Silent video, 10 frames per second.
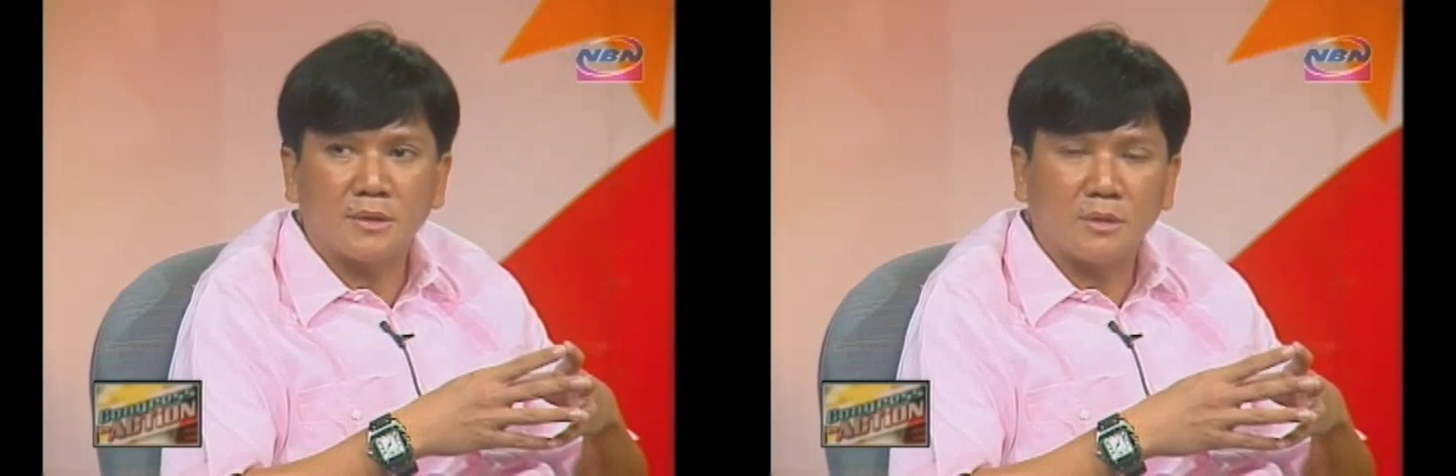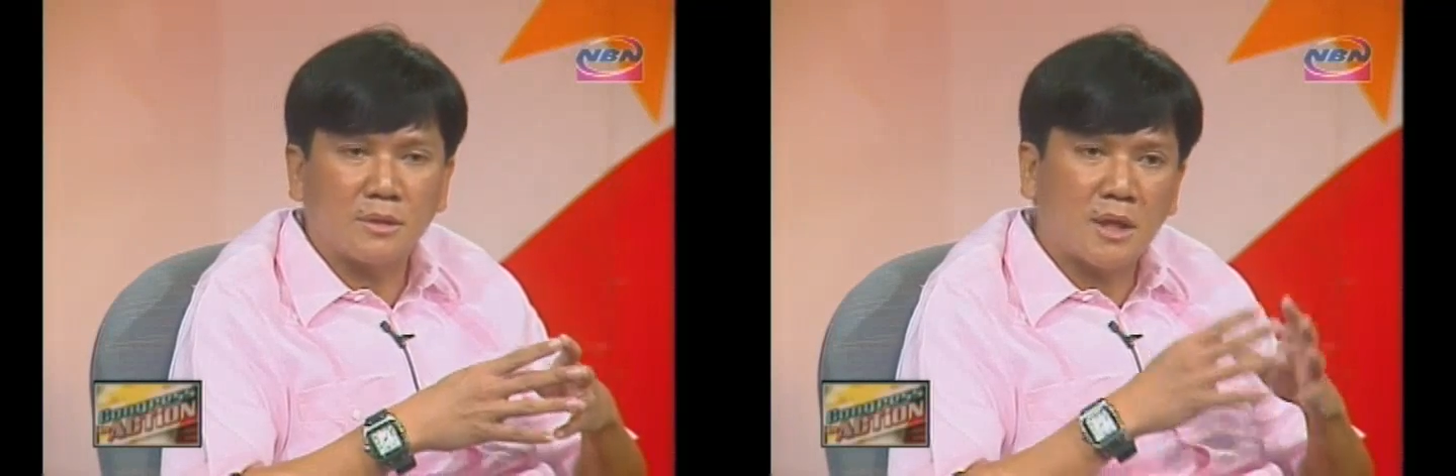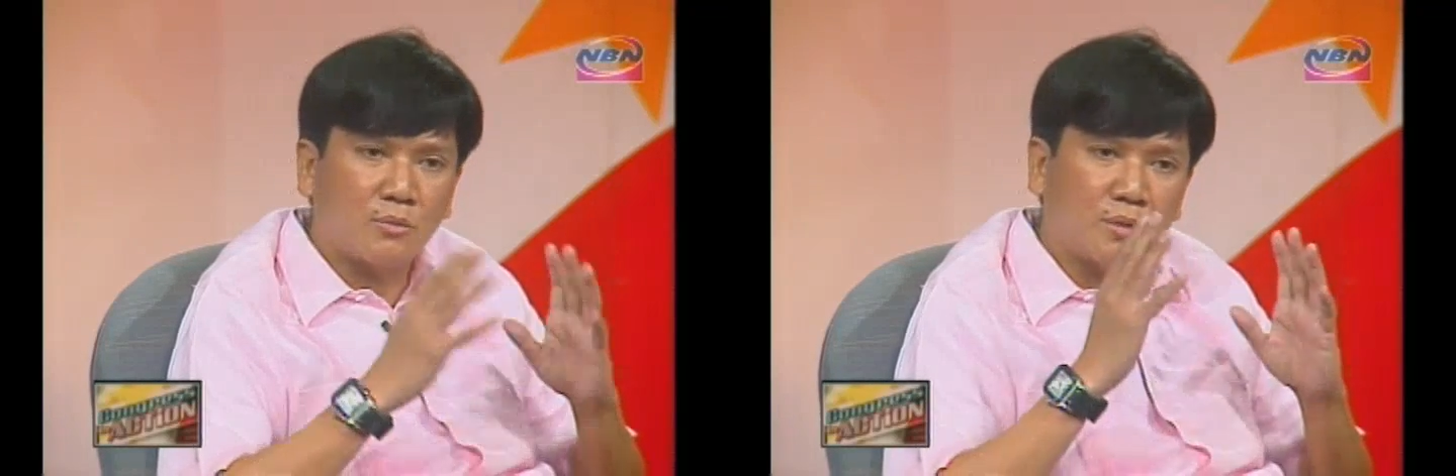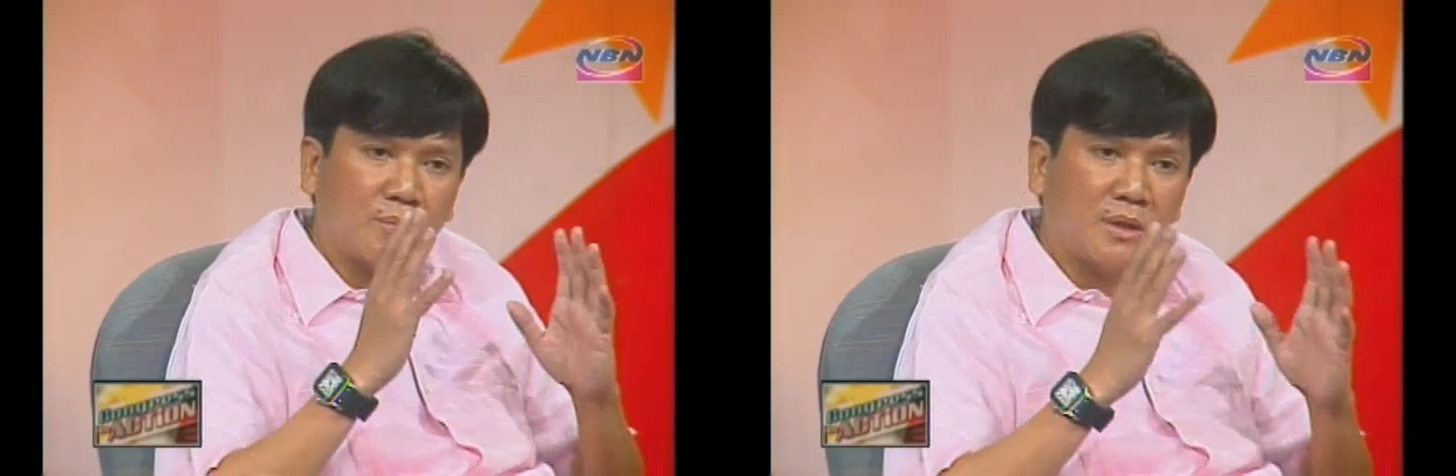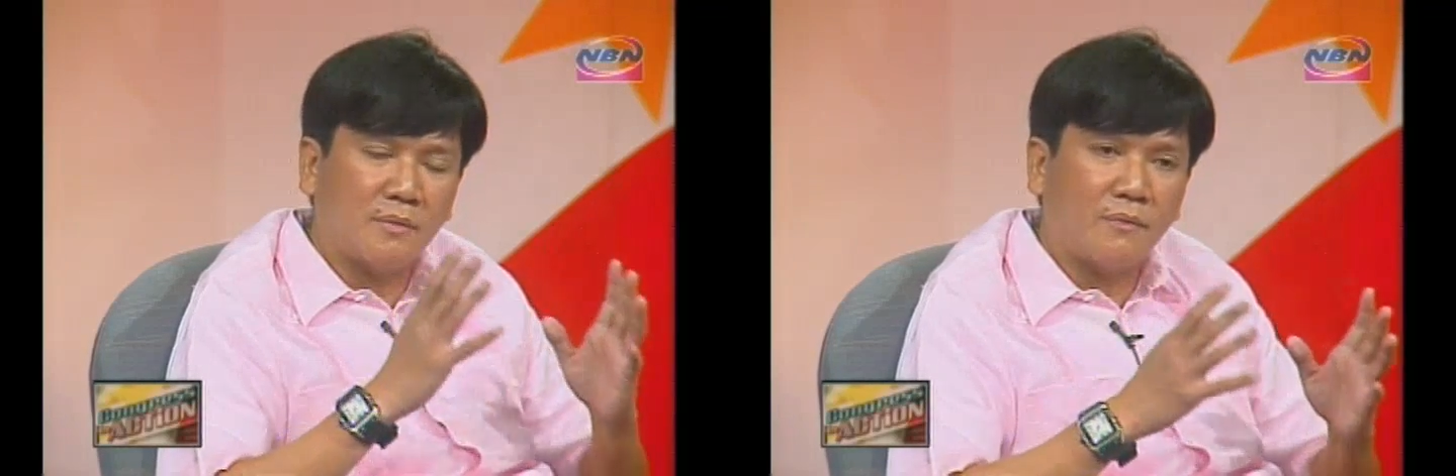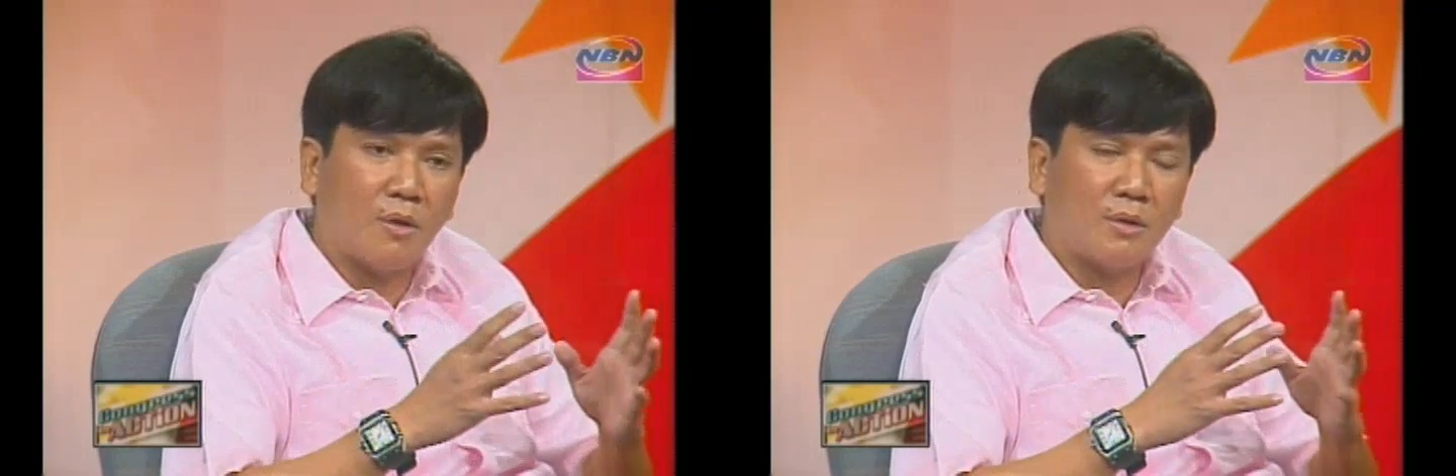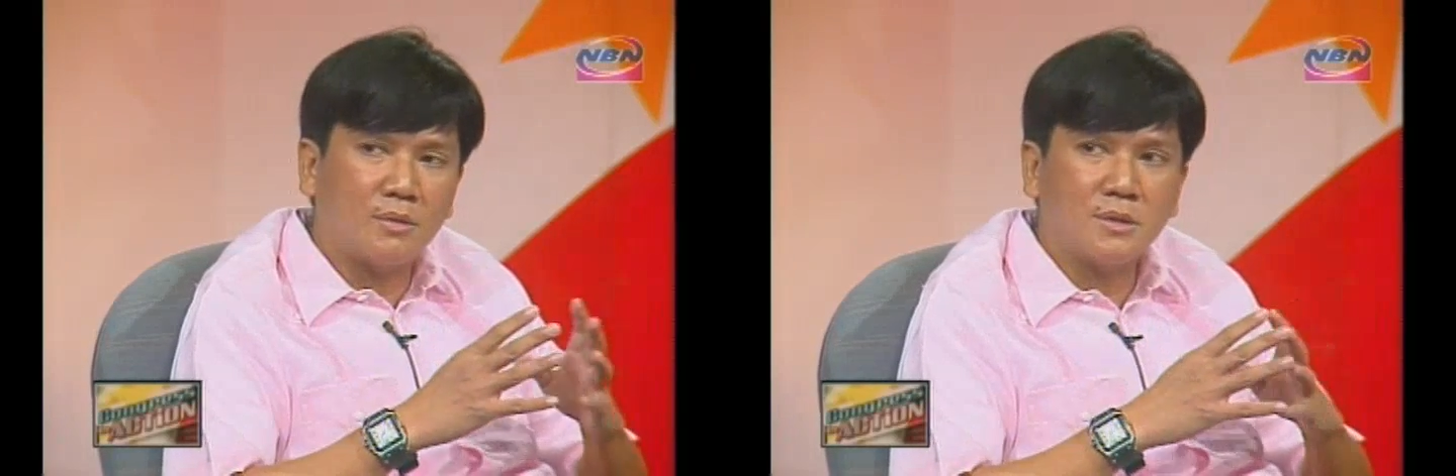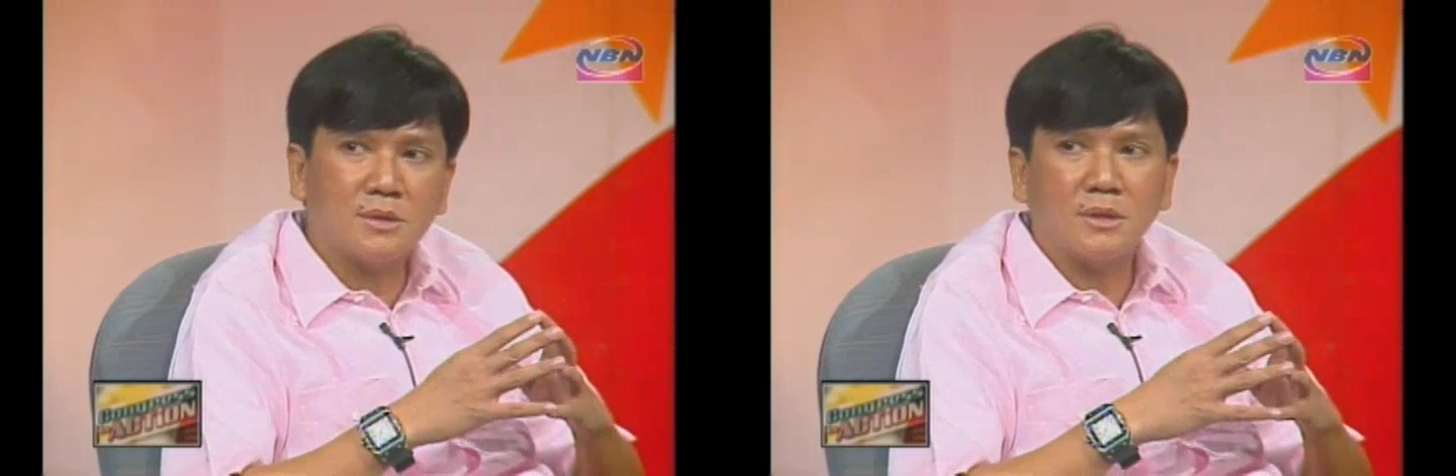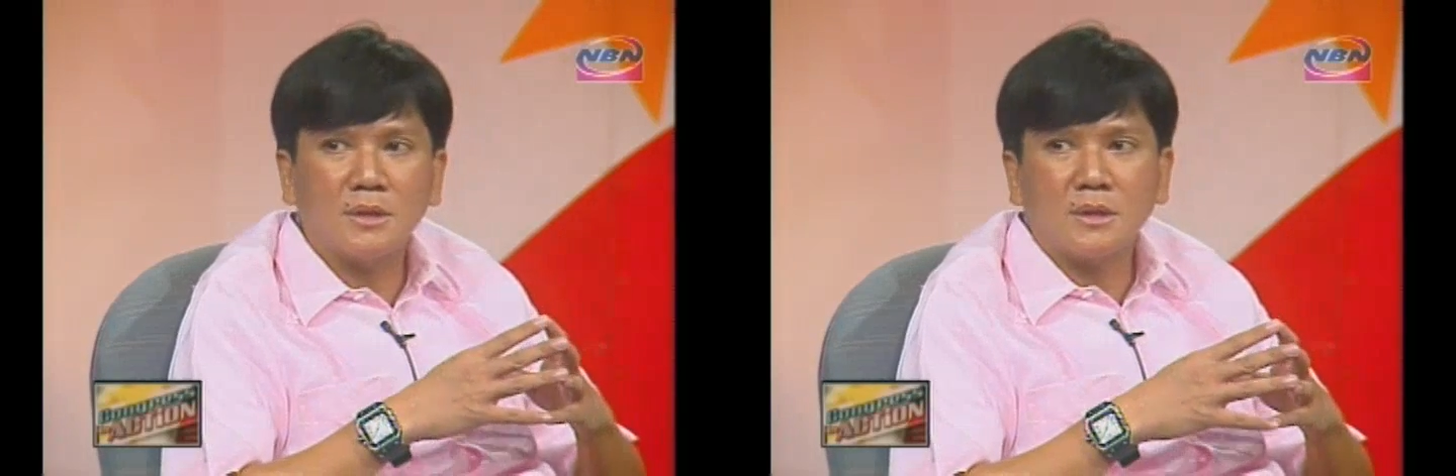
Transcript: So that would be the focus,